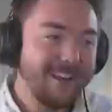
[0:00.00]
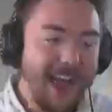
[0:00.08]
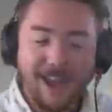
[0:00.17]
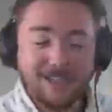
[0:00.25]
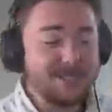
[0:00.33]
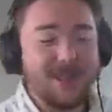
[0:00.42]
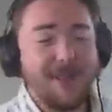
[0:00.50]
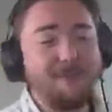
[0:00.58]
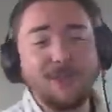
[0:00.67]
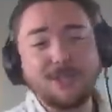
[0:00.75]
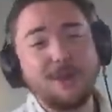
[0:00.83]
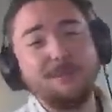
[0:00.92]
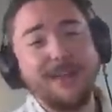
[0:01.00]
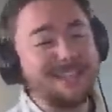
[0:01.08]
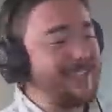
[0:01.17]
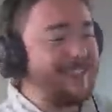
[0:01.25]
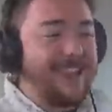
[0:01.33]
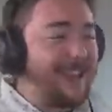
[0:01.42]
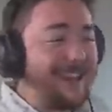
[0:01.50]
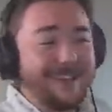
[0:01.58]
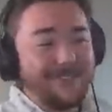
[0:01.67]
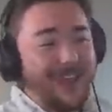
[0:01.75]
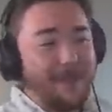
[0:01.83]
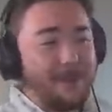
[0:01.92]
I just I feel so blessed. I thank God
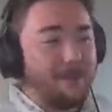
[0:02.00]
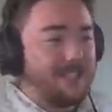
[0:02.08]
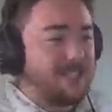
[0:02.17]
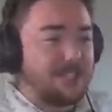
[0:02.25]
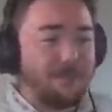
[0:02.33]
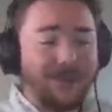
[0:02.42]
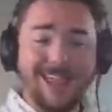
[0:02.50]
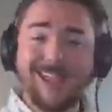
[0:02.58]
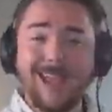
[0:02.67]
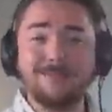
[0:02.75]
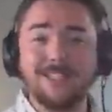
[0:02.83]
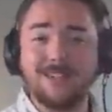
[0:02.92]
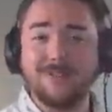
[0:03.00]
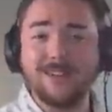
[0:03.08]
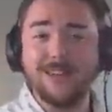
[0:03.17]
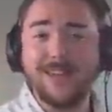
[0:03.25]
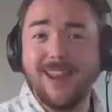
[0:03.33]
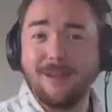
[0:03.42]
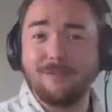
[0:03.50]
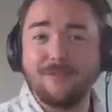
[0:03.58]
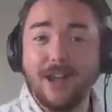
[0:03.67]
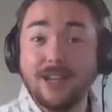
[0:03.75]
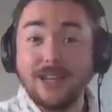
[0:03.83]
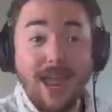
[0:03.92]
every day I'm able to just play games differently and have fun.